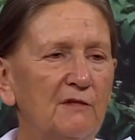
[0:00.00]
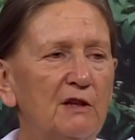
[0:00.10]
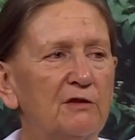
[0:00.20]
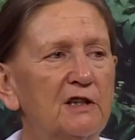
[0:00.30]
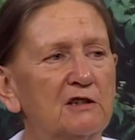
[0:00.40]

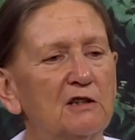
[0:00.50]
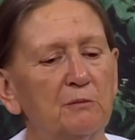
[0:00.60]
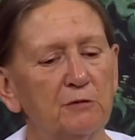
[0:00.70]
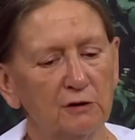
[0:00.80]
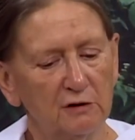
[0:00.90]
For
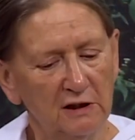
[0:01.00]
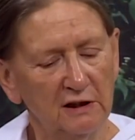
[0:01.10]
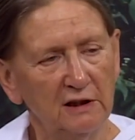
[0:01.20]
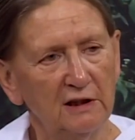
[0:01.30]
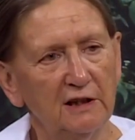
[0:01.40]
example,
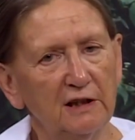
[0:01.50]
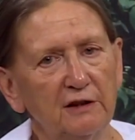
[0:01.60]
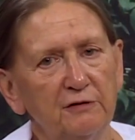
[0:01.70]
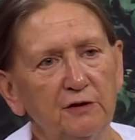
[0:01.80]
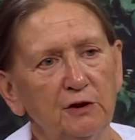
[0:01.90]

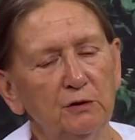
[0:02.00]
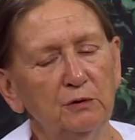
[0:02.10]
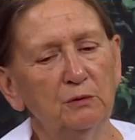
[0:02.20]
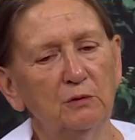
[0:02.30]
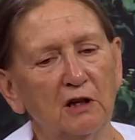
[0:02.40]
if
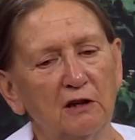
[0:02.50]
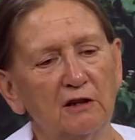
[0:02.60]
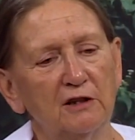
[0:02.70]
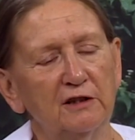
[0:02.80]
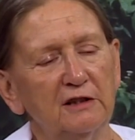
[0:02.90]
you
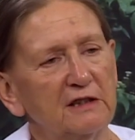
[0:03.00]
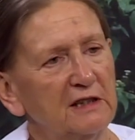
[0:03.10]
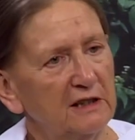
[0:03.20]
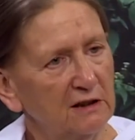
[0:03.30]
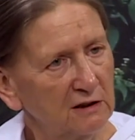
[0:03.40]
are
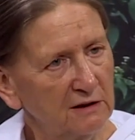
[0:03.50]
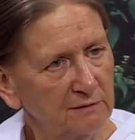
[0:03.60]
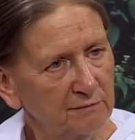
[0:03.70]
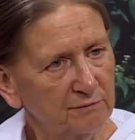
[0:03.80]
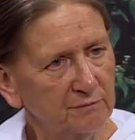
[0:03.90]
ill
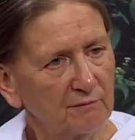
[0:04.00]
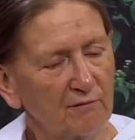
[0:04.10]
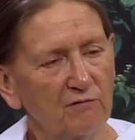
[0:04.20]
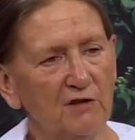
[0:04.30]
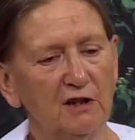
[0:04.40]

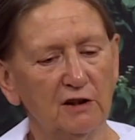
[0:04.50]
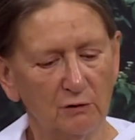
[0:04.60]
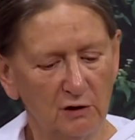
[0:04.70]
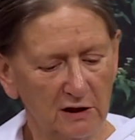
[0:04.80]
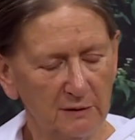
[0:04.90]
and
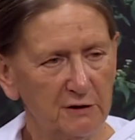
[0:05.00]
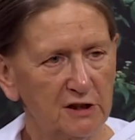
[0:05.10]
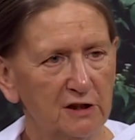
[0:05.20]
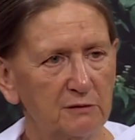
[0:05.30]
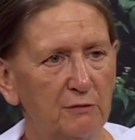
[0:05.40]
you are
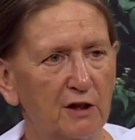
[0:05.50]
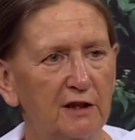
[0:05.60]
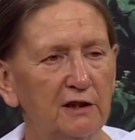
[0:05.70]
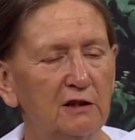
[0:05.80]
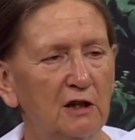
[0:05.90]
limited
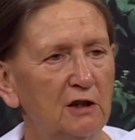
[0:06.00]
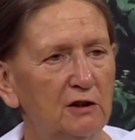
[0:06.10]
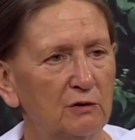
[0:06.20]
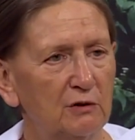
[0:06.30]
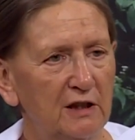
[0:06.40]
by
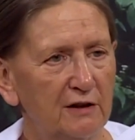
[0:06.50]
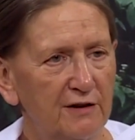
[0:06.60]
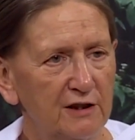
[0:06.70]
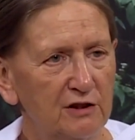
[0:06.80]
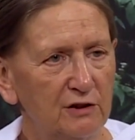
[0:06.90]
your
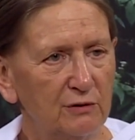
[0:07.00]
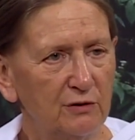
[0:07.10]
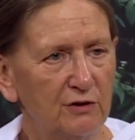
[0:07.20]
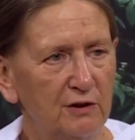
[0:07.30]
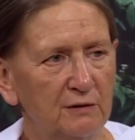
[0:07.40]
health
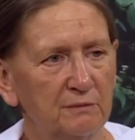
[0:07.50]
issues,